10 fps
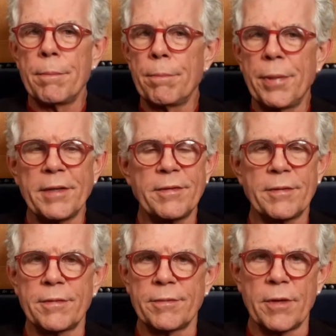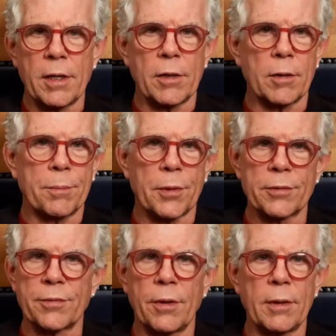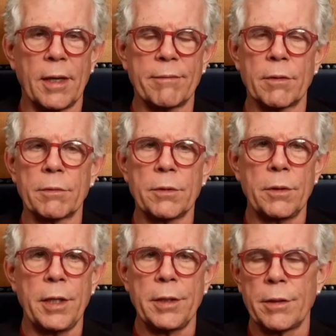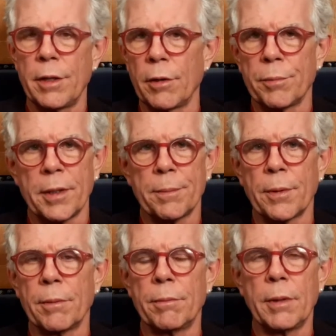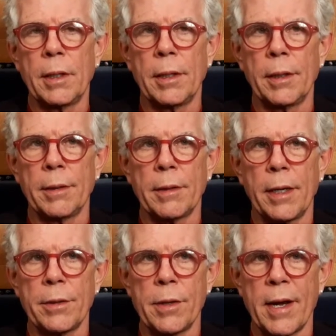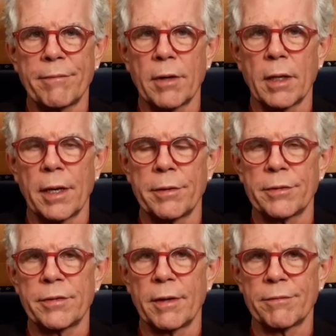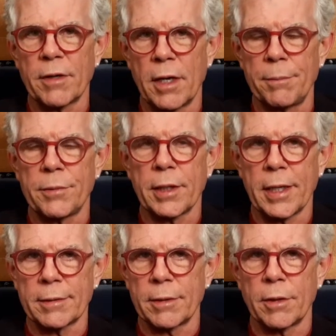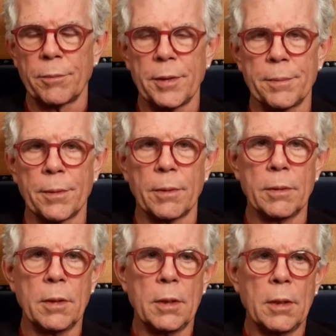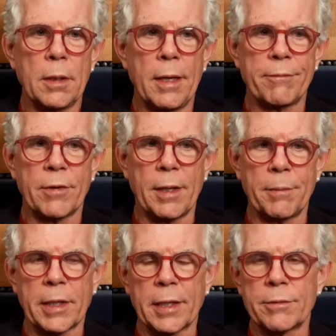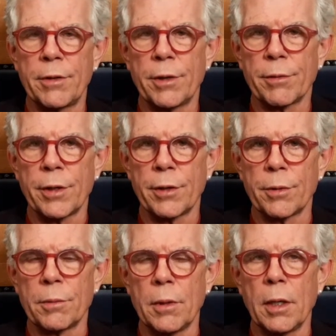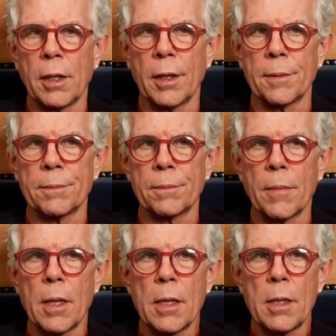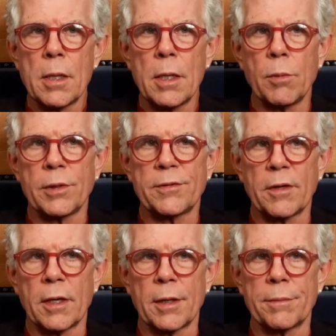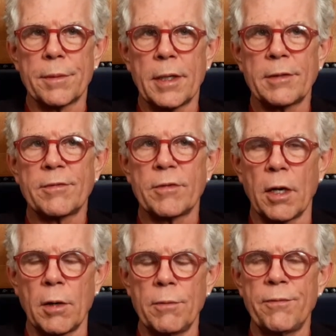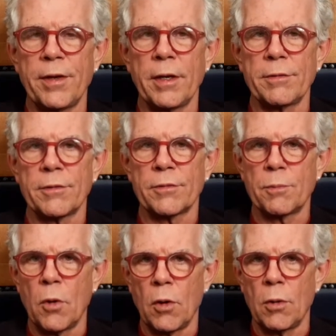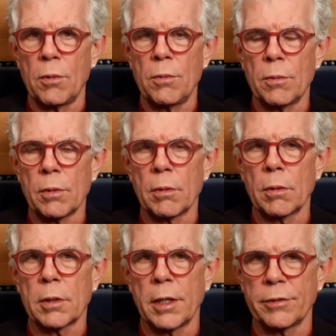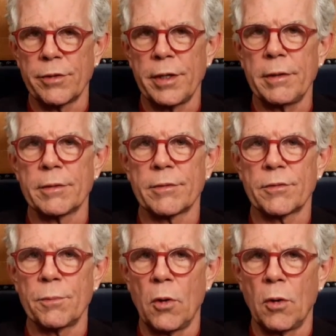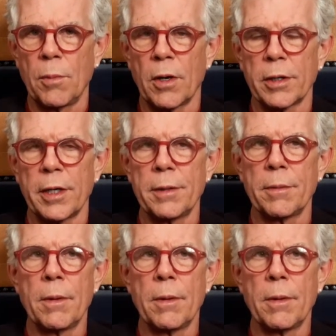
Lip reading: Business is done on a personal level. You need to know people, and you have to allow yourself time to get to know people, and for them to get to know you. It's slow. Finland's a small country. It's a small market,